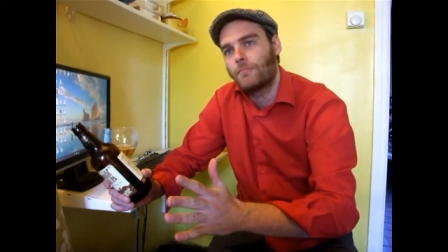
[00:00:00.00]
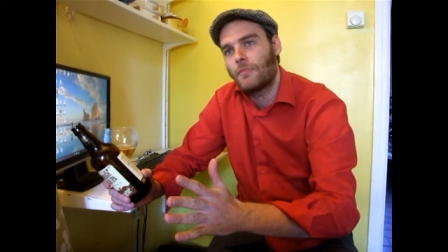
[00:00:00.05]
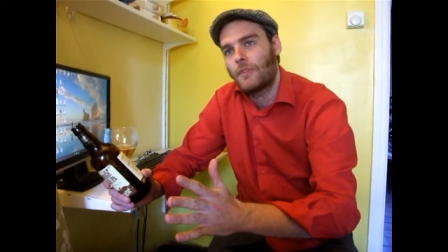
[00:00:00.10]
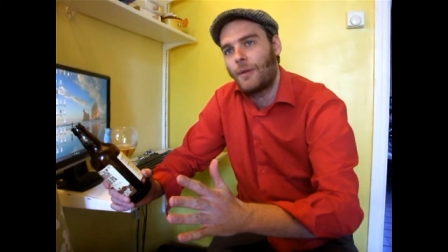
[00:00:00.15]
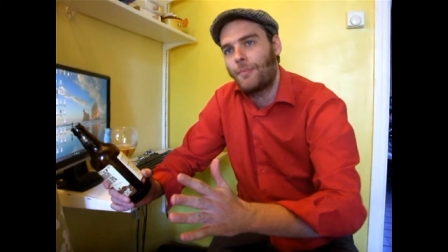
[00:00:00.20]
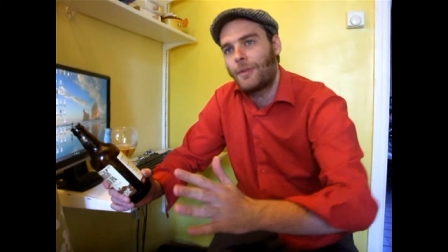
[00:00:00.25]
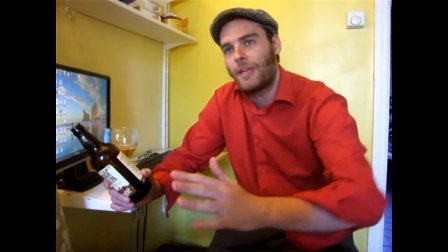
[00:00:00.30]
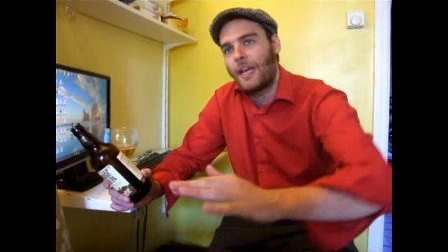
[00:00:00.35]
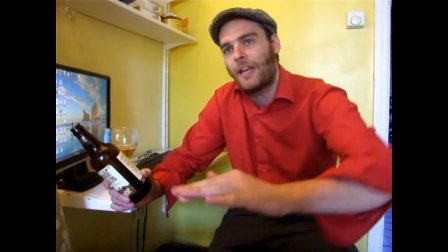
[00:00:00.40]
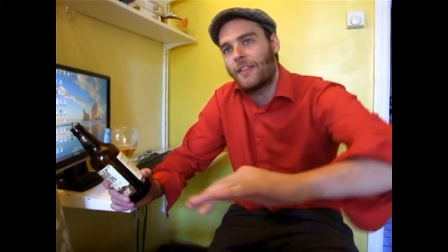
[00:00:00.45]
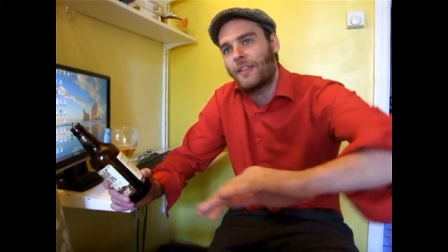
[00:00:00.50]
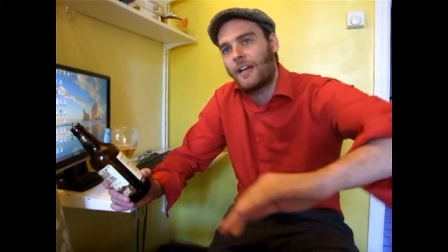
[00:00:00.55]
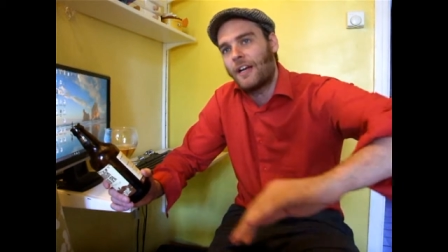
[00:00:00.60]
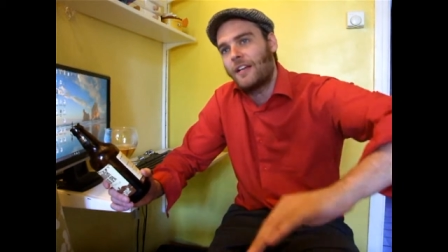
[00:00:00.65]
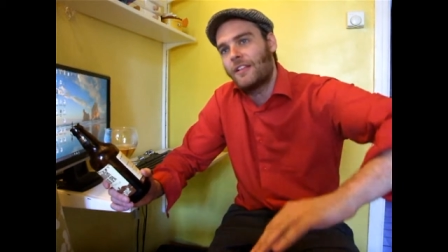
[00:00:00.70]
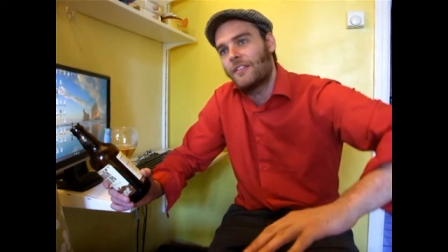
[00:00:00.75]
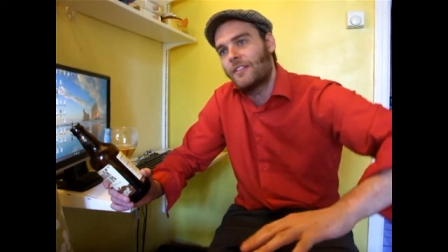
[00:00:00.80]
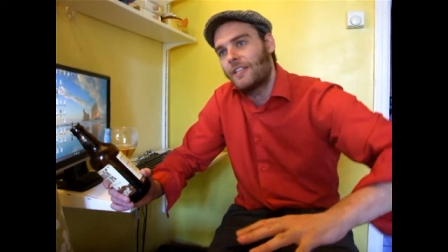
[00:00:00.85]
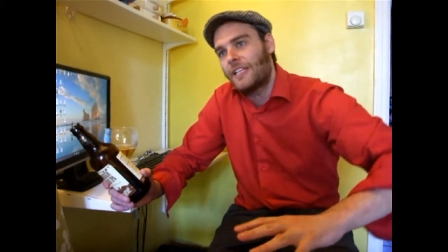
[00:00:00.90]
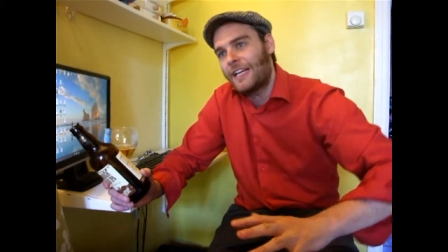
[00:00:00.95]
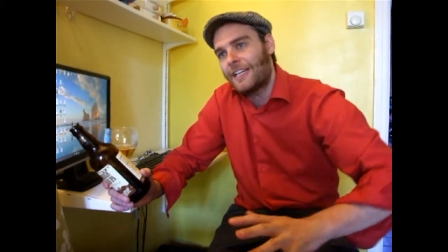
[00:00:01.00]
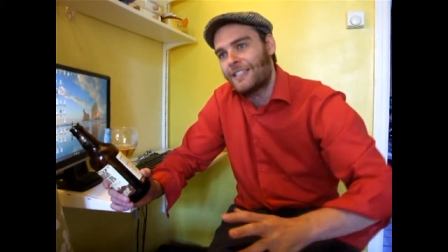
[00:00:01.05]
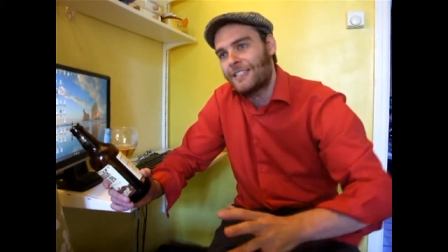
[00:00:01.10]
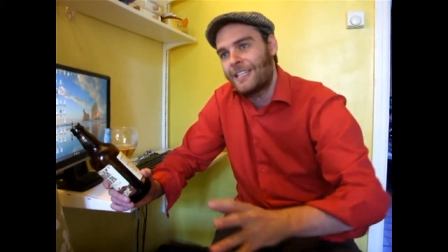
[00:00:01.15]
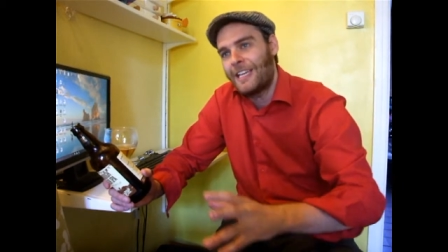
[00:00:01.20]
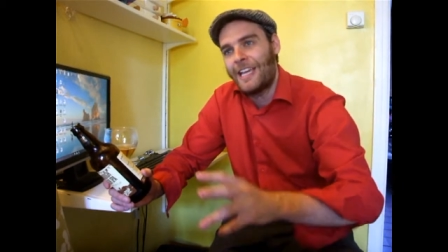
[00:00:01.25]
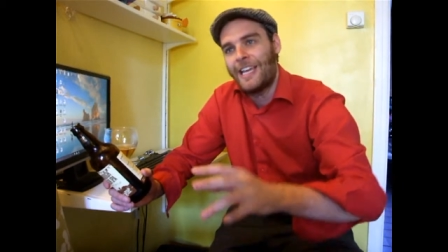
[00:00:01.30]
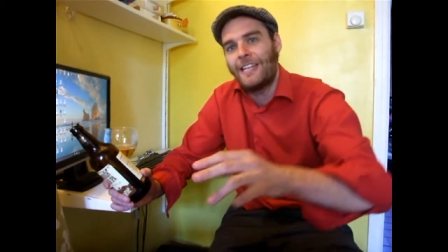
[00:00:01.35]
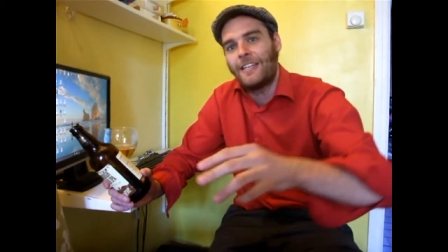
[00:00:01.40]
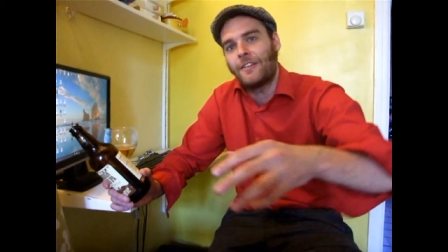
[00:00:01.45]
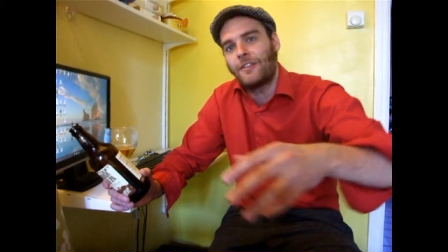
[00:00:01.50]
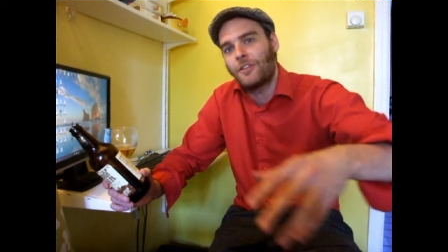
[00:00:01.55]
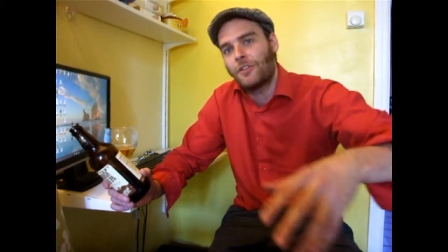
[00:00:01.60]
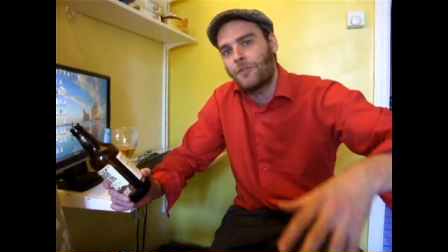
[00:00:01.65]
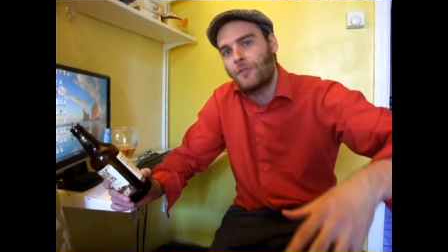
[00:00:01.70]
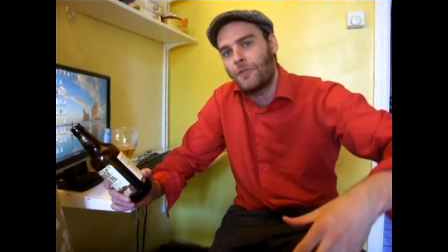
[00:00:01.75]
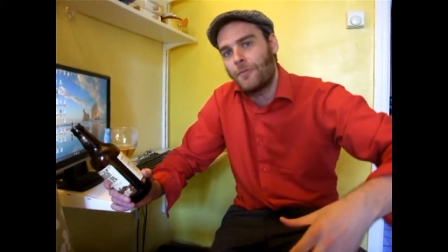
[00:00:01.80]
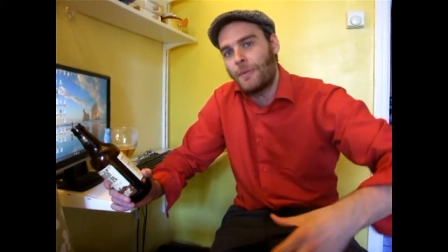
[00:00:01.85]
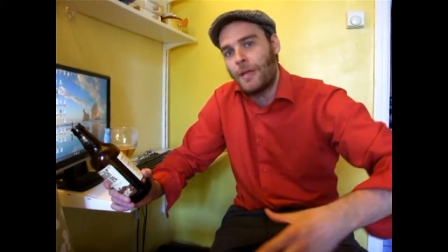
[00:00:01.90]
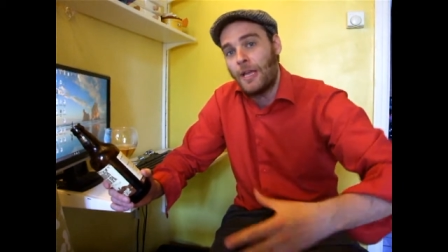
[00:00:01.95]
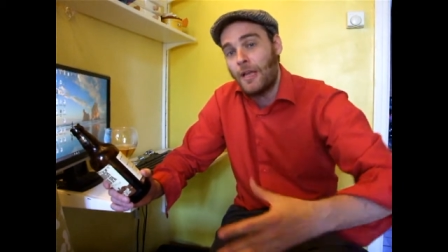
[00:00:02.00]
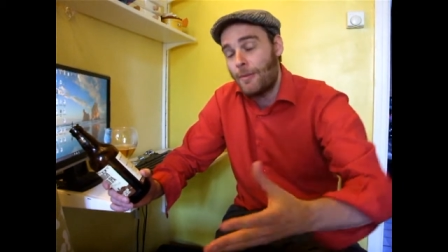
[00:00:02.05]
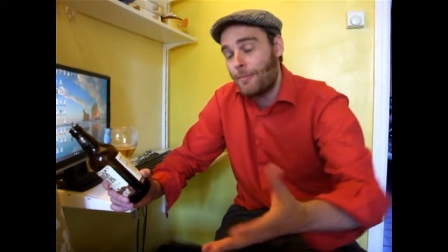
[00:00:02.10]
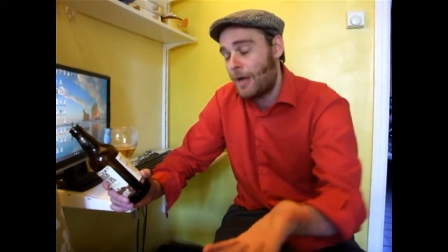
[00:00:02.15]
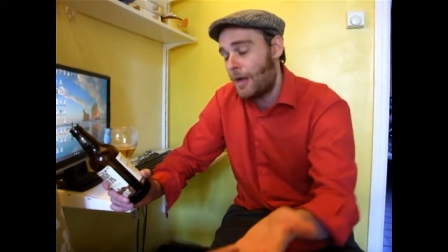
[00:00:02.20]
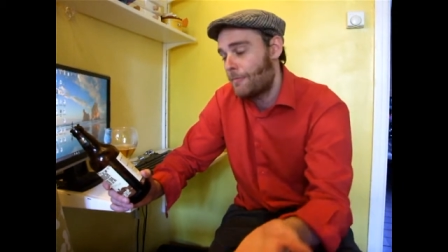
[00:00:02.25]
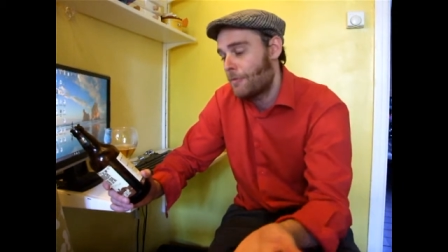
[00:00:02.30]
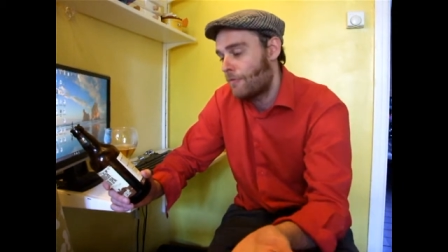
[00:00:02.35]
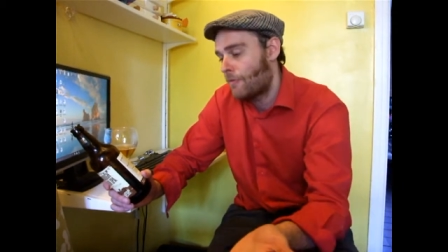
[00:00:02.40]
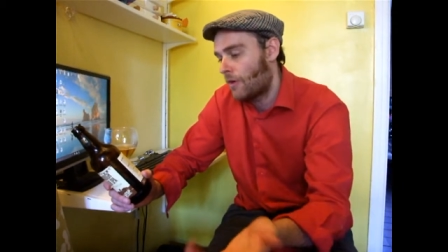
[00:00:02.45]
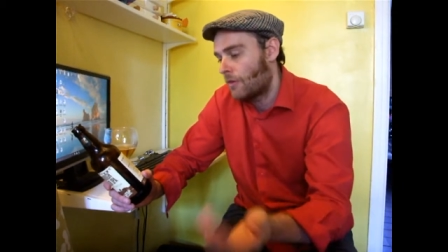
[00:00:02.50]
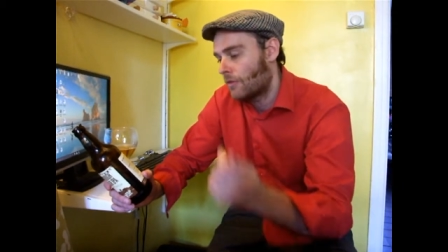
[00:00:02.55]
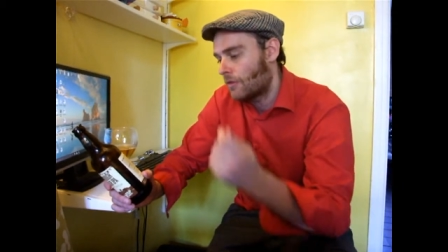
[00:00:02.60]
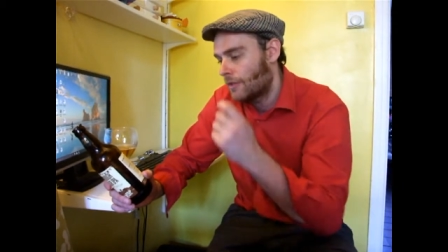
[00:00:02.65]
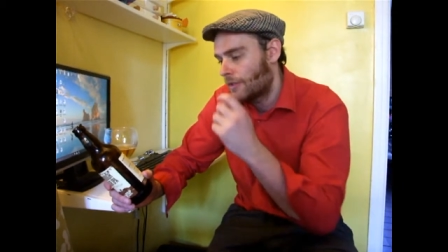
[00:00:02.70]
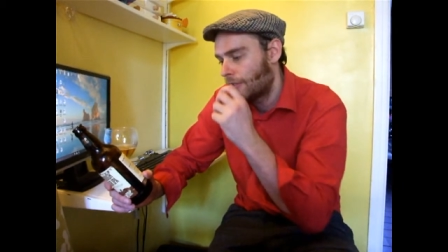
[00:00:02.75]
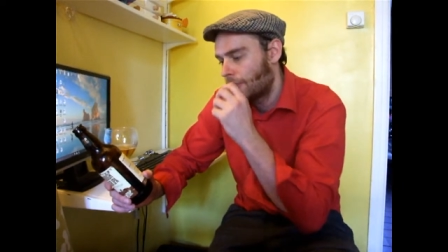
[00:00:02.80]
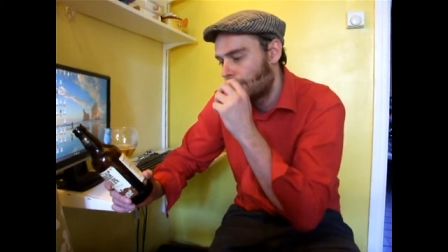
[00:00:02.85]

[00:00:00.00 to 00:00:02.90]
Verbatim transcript: I'm getting that cascadiness from it. I might be wrong.